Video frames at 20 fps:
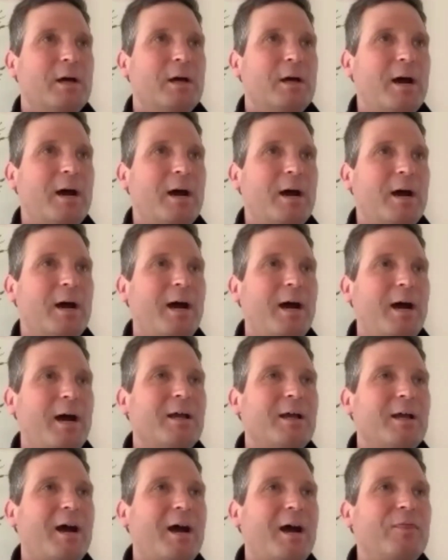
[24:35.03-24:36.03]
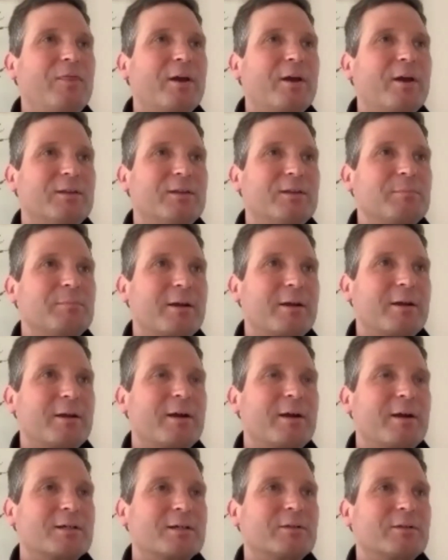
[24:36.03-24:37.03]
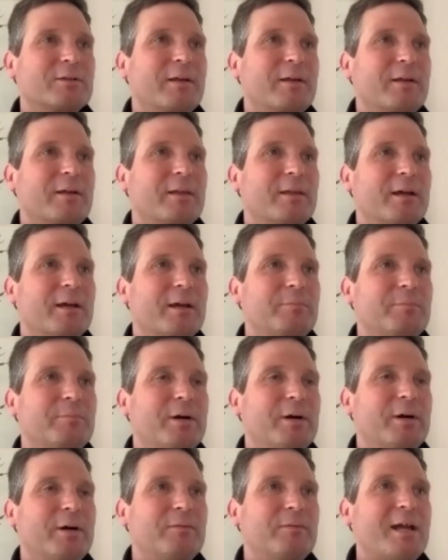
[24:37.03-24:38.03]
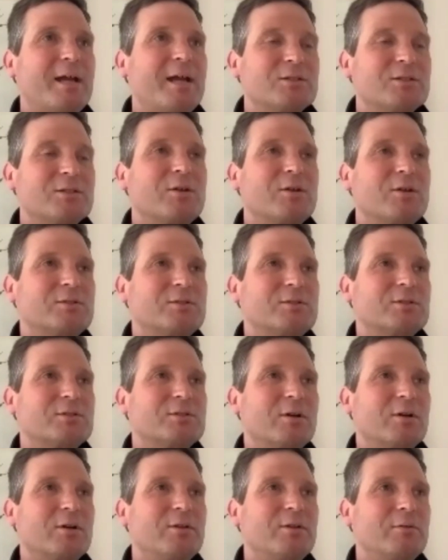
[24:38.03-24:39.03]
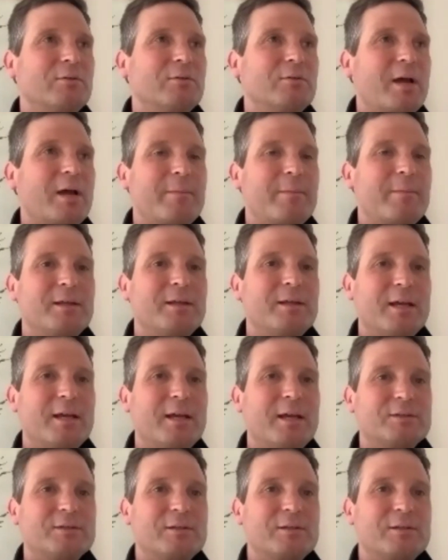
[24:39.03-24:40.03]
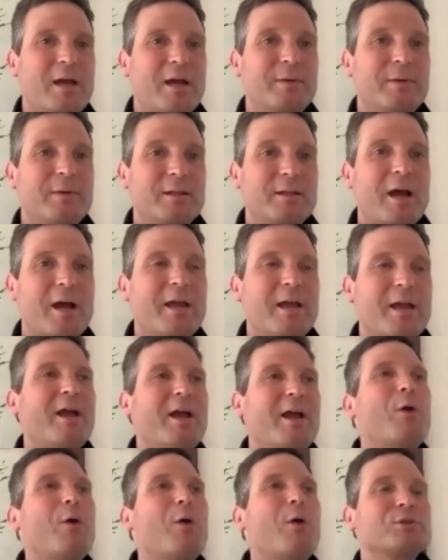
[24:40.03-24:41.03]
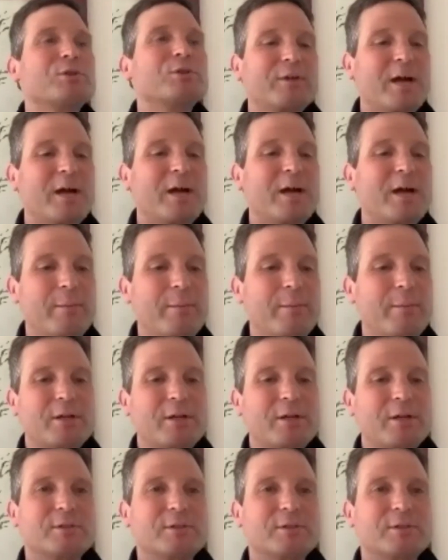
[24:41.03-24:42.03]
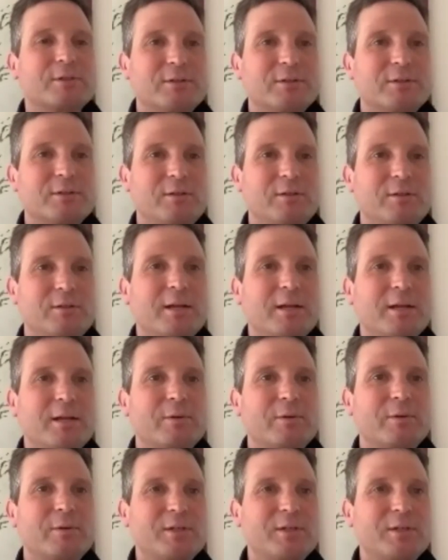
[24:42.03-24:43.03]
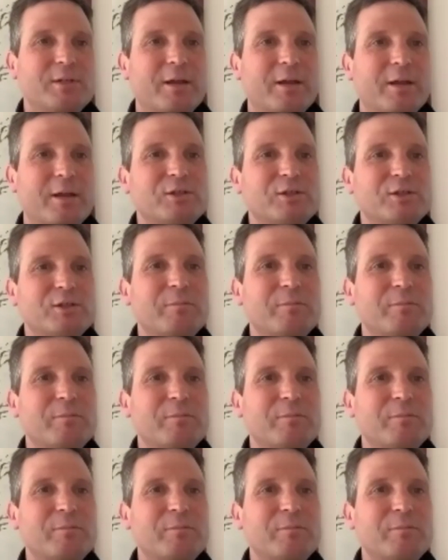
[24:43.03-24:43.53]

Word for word: I thought I did better actually on that, but that just goes to show you how many guesses, how many, I almost forgot how much I was guessing. You kind of see what I'm saying? Like once you